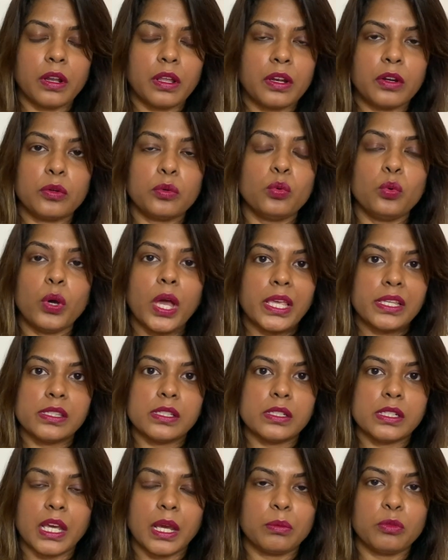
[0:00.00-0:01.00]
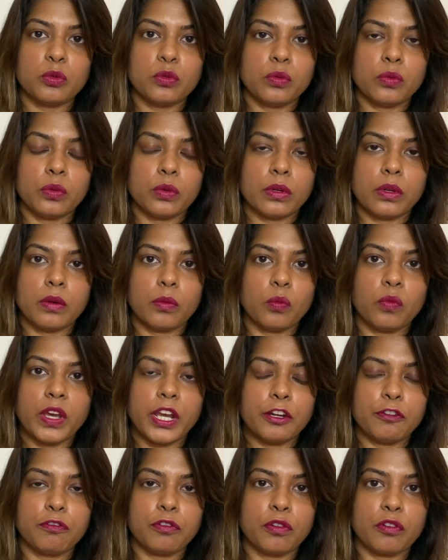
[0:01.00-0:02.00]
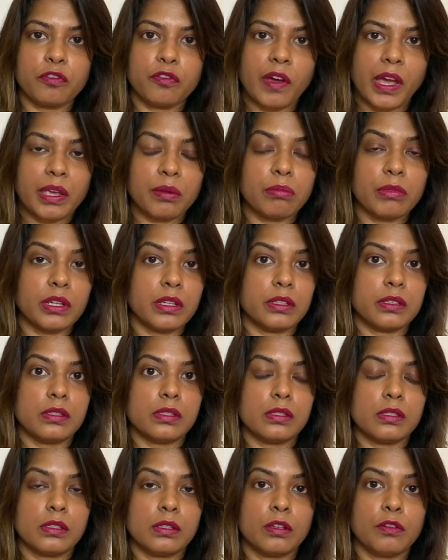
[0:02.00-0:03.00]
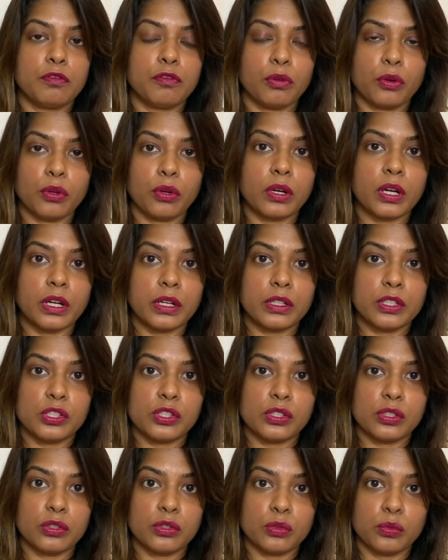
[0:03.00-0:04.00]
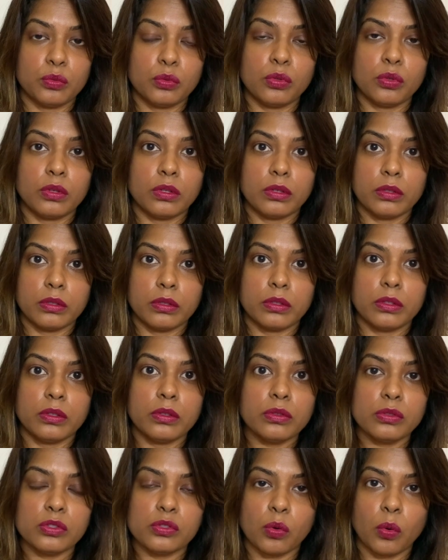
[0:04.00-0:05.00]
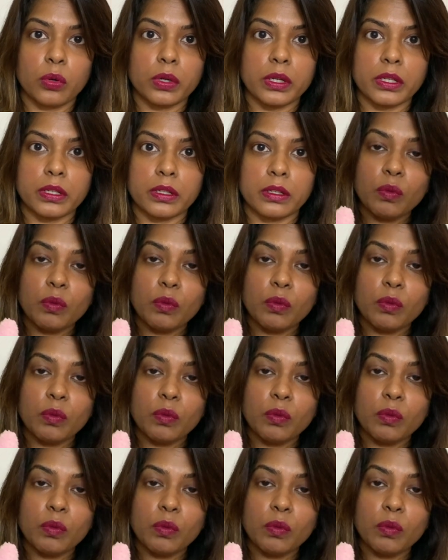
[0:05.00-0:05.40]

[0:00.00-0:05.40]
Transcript: And who has the time to wait for 5 minutes for your conditioner to you know, soak in?